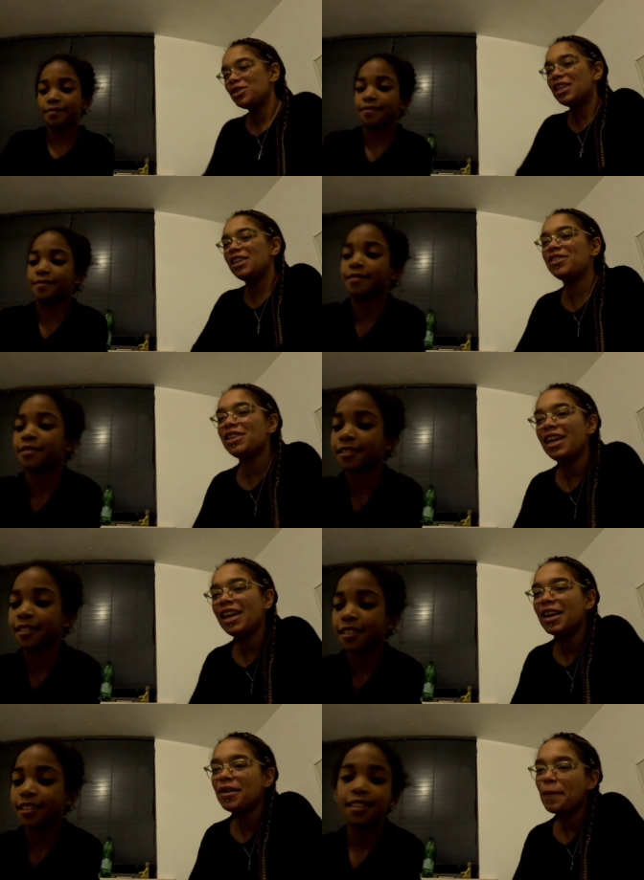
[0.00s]
Speaker 1: your day
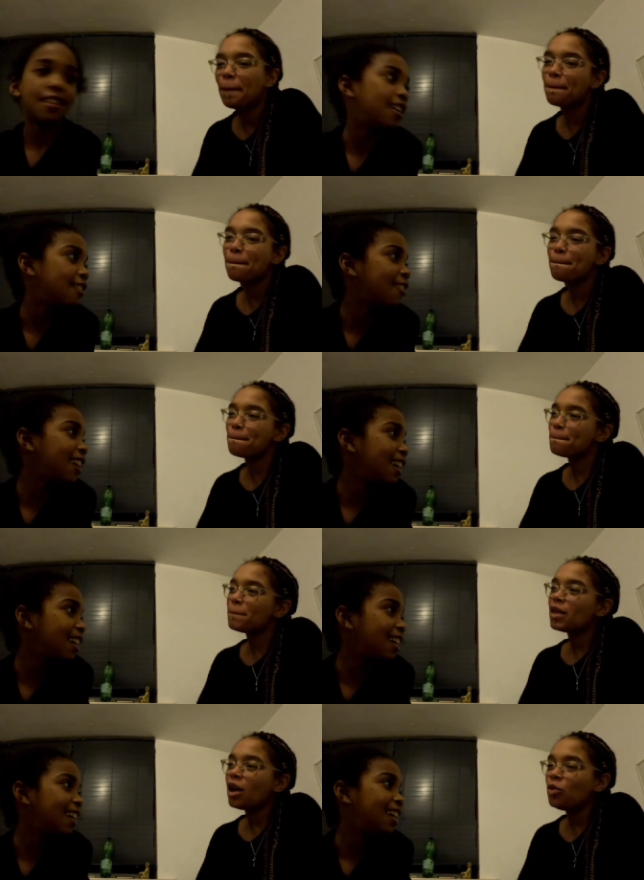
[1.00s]
today? What?
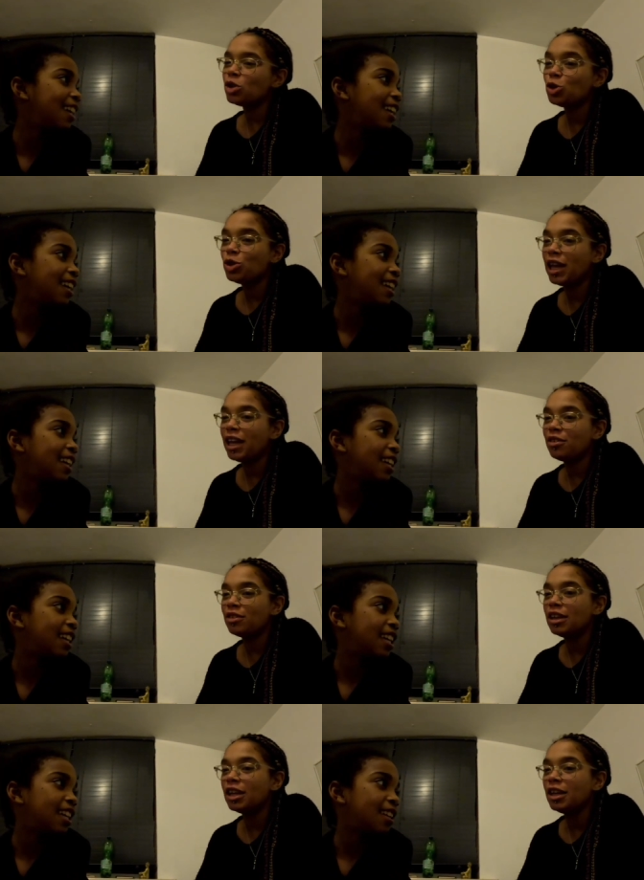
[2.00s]
How was your day
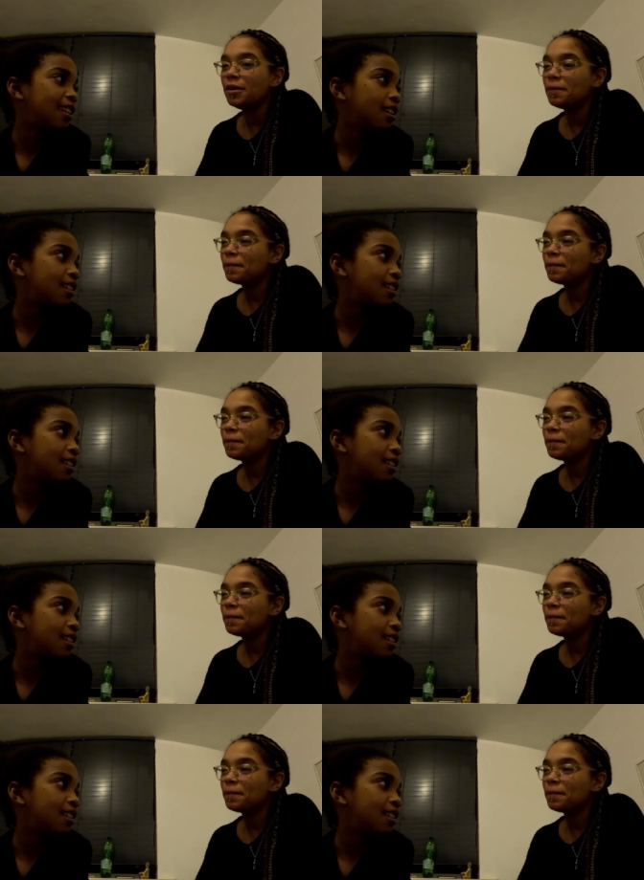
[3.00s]
today?